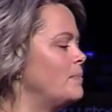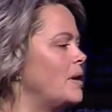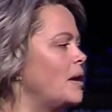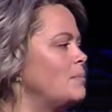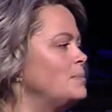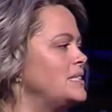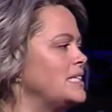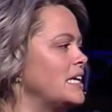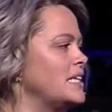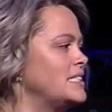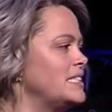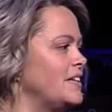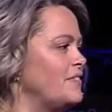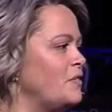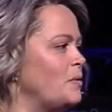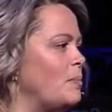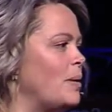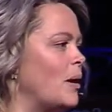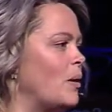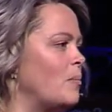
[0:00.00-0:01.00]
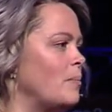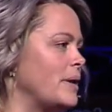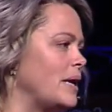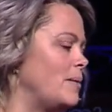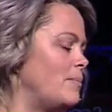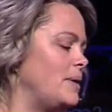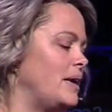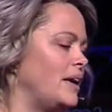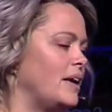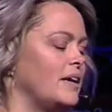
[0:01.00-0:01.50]
obsessive about,
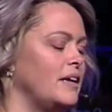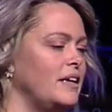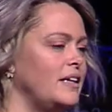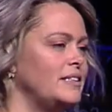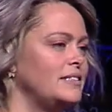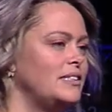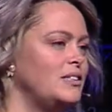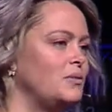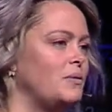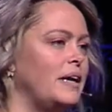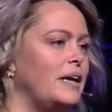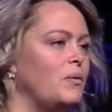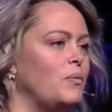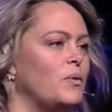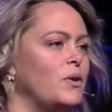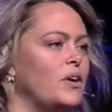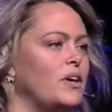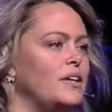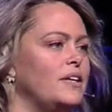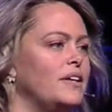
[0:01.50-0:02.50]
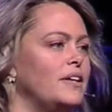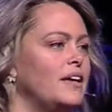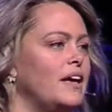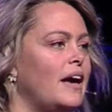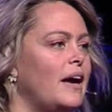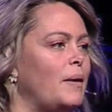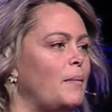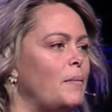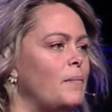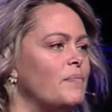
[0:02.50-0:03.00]
maybe is the right word,
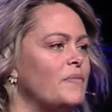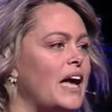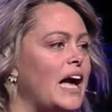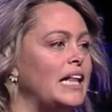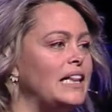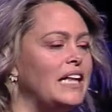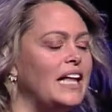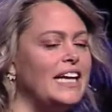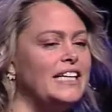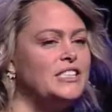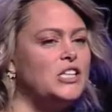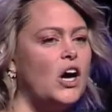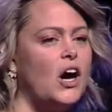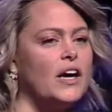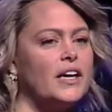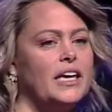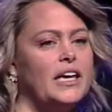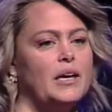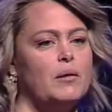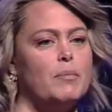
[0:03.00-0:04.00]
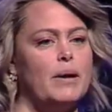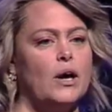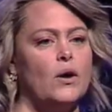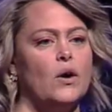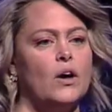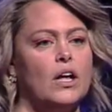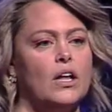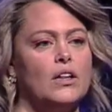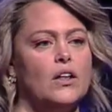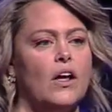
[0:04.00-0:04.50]
I like talking
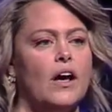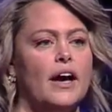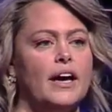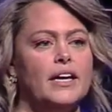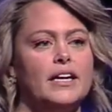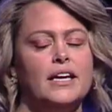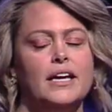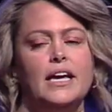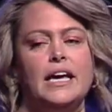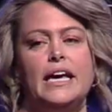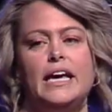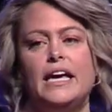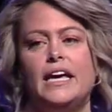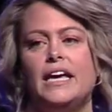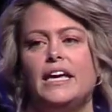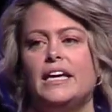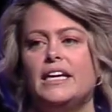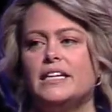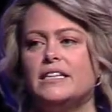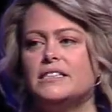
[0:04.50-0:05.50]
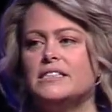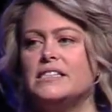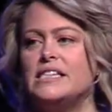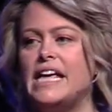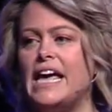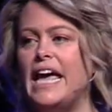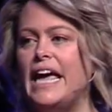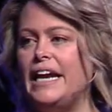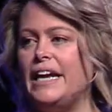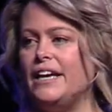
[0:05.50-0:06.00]
about a lot, is the
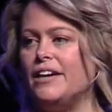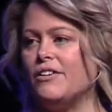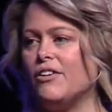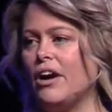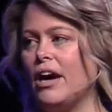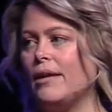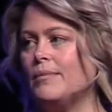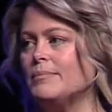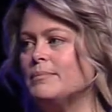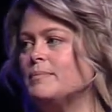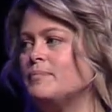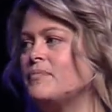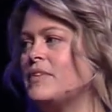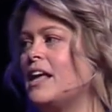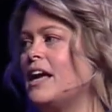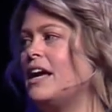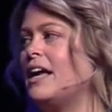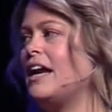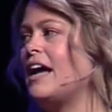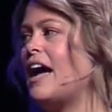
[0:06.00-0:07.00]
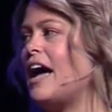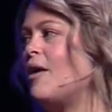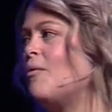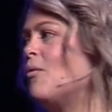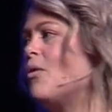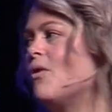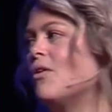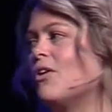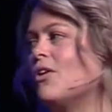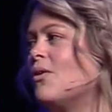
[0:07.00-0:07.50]
Enneagram. And I
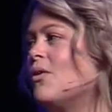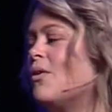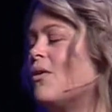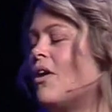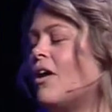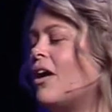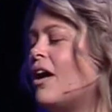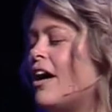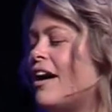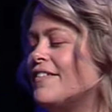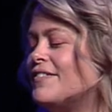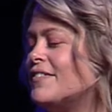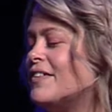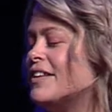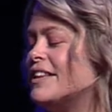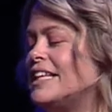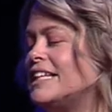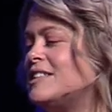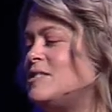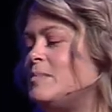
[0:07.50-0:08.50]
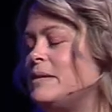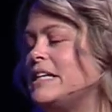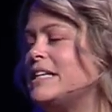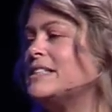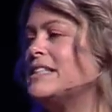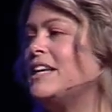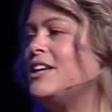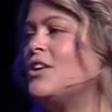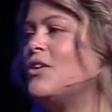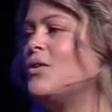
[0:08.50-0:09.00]
won't go off on this
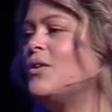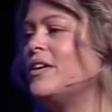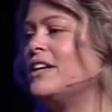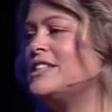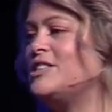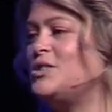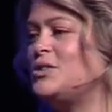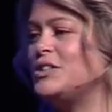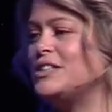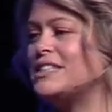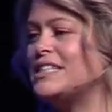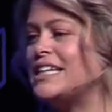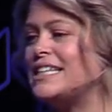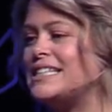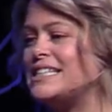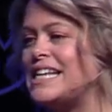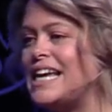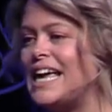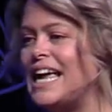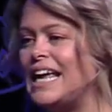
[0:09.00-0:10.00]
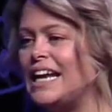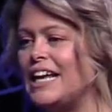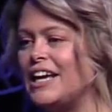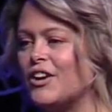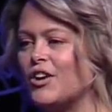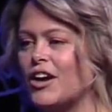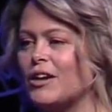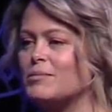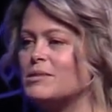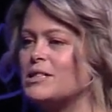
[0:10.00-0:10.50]
because I know as soon as I say
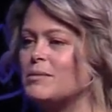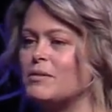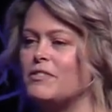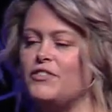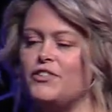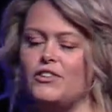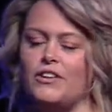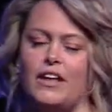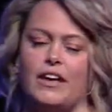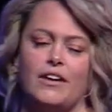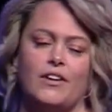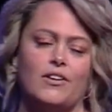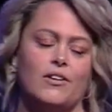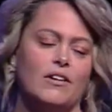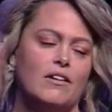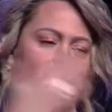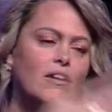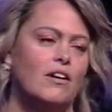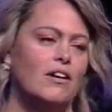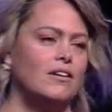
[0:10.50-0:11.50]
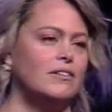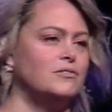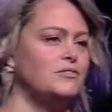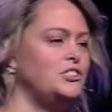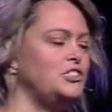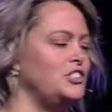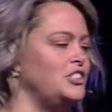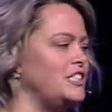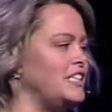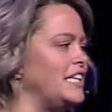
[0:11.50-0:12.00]
Enneagram, some of you are like, oh,
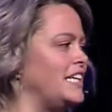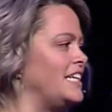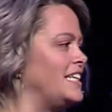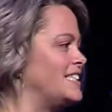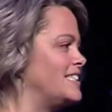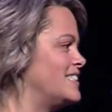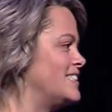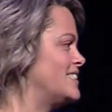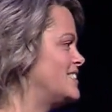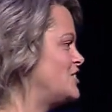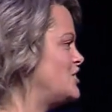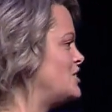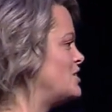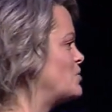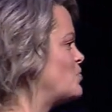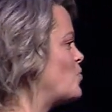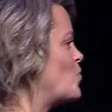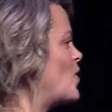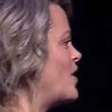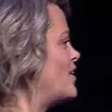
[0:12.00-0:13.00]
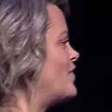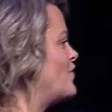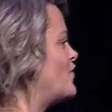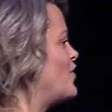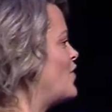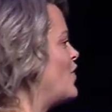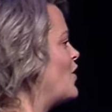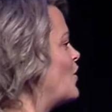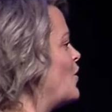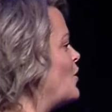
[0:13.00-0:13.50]
jeez, she's one
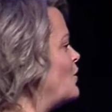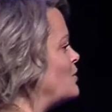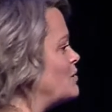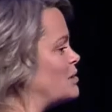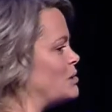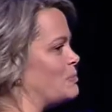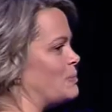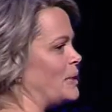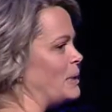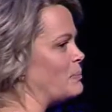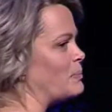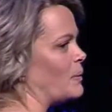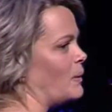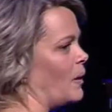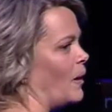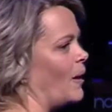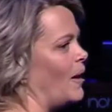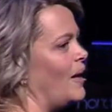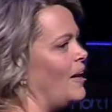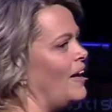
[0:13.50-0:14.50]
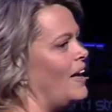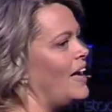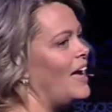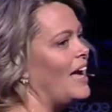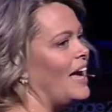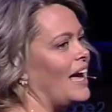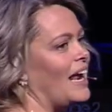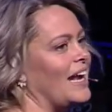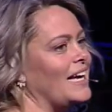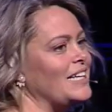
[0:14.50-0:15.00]
of those people.
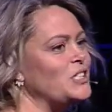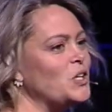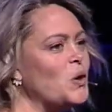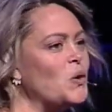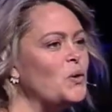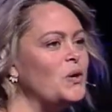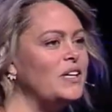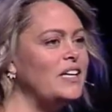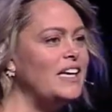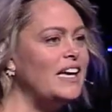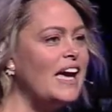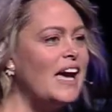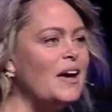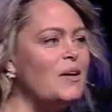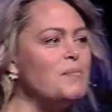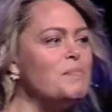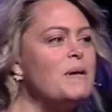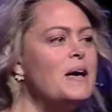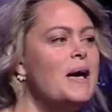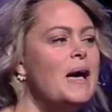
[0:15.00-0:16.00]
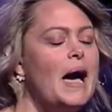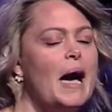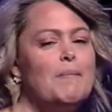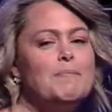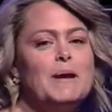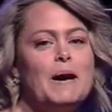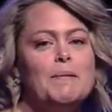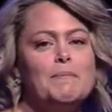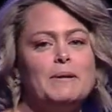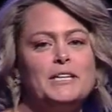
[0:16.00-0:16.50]
And I totally am. I'm
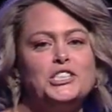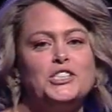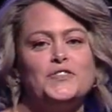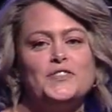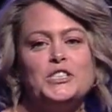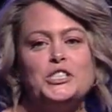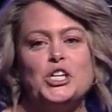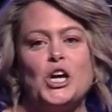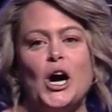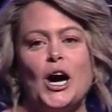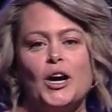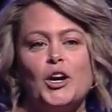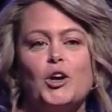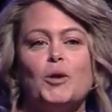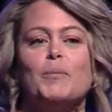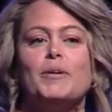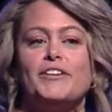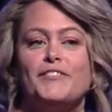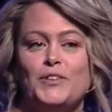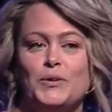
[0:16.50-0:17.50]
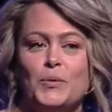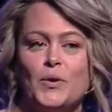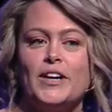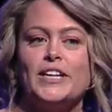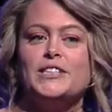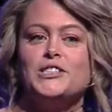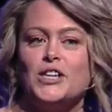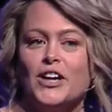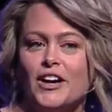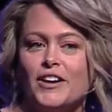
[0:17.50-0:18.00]
not much of a talker, but if you want
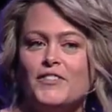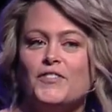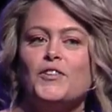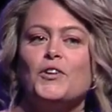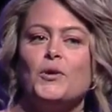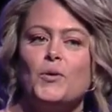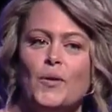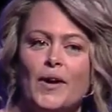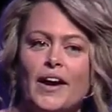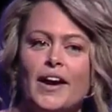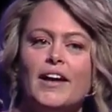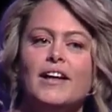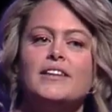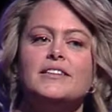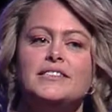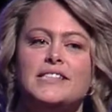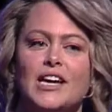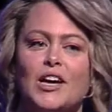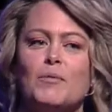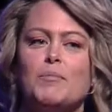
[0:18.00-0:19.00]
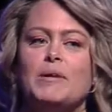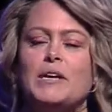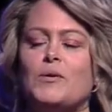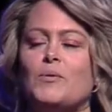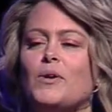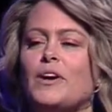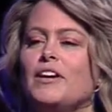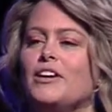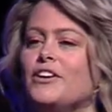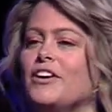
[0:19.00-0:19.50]
to talk for a while, tell me
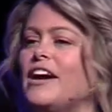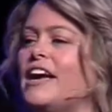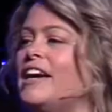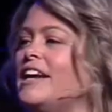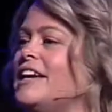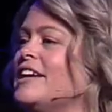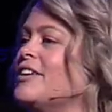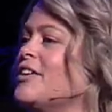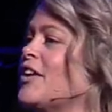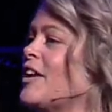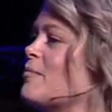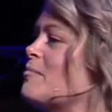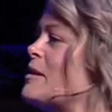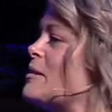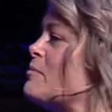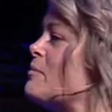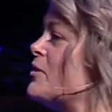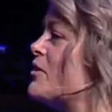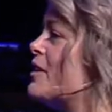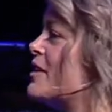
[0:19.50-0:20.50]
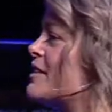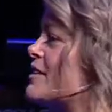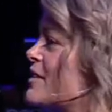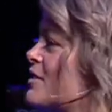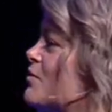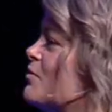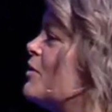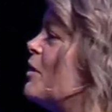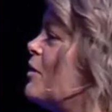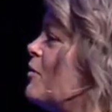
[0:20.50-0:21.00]
what your Enneagram number is
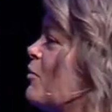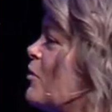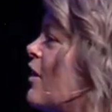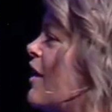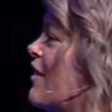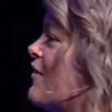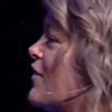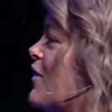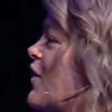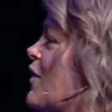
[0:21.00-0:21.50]
and we'll have a